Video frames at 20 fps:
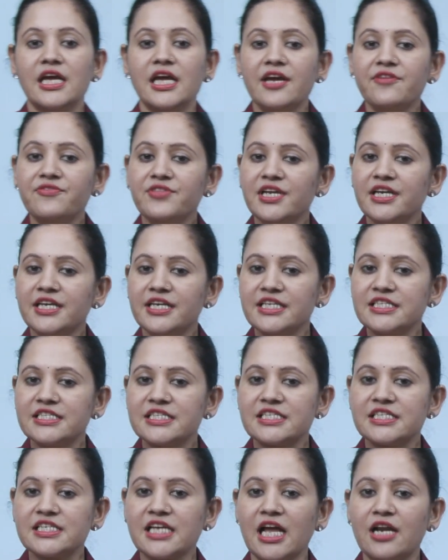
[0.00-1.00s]
If the
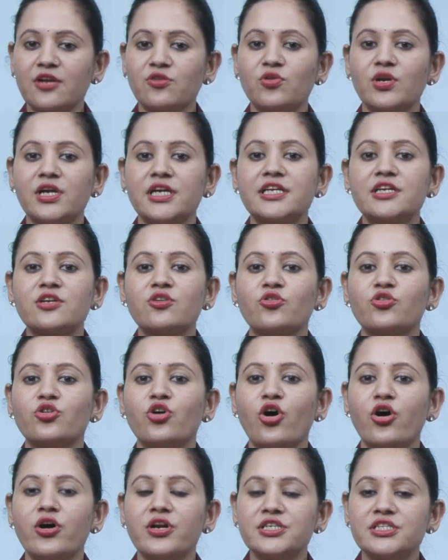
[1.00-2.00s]
interest is calculated on the
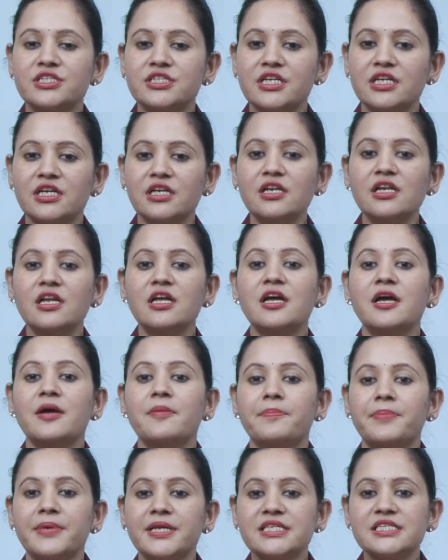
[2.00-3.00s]
original
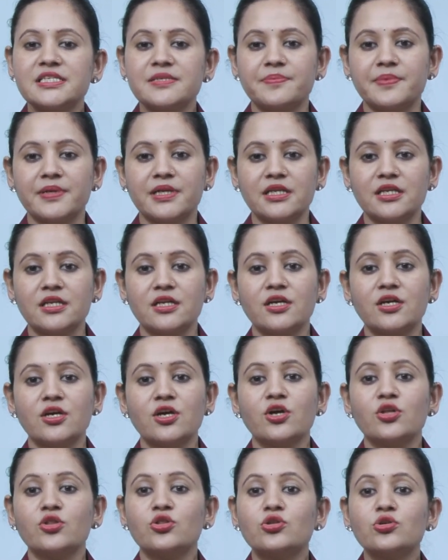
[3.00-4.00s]
principal
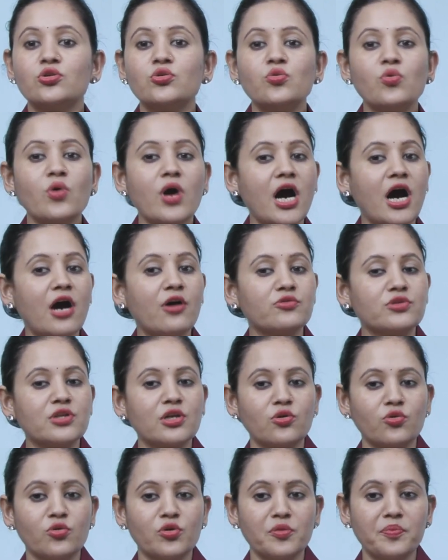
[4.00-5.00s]
throughout the
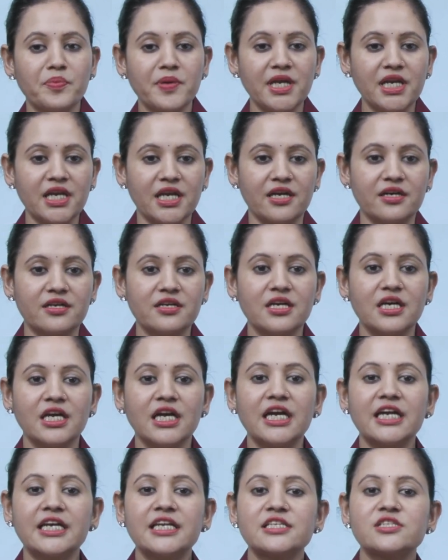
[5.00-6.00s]
loan period,
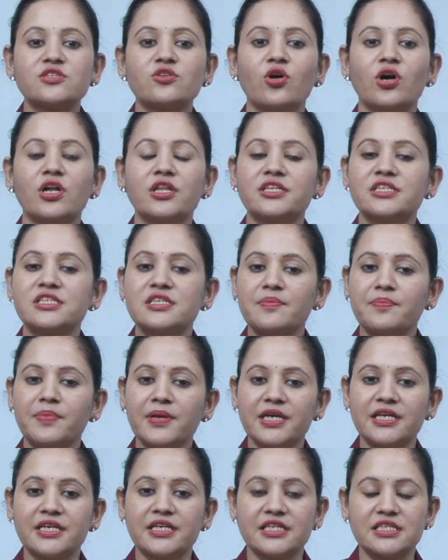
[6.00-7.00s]
it is called the
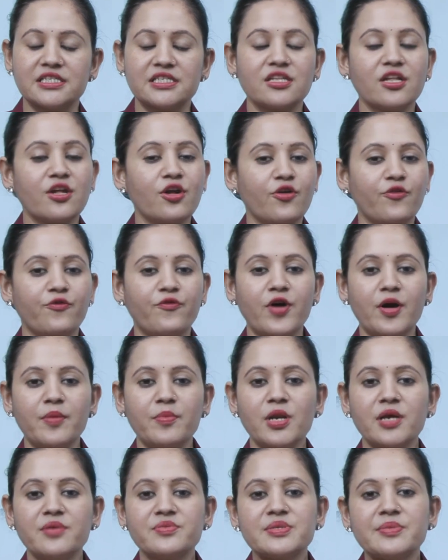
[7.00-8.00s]
simple interest.
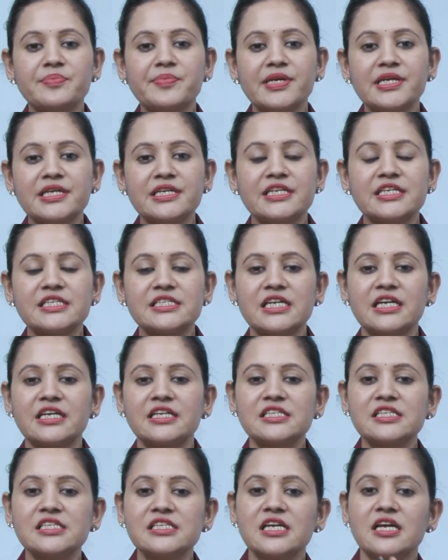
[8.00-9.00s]
Formula of simple interest, that
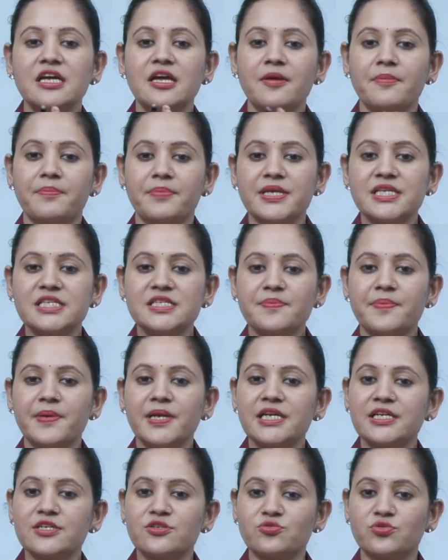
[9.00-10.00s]
is
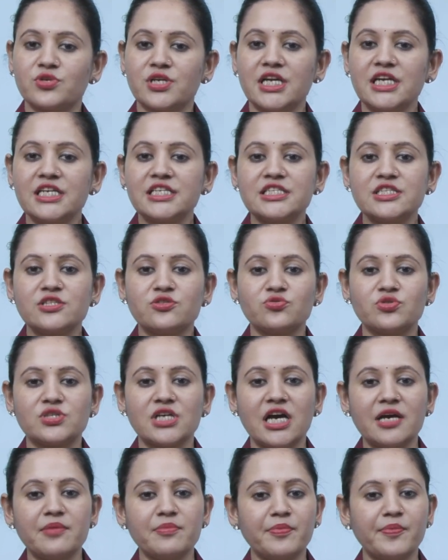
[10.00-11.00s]
principal into rate into
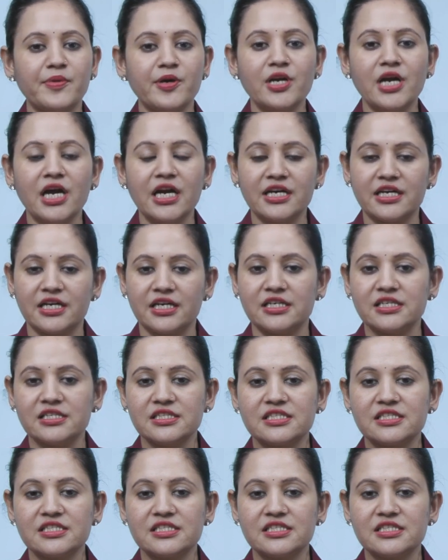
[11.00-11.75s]
time upon 100.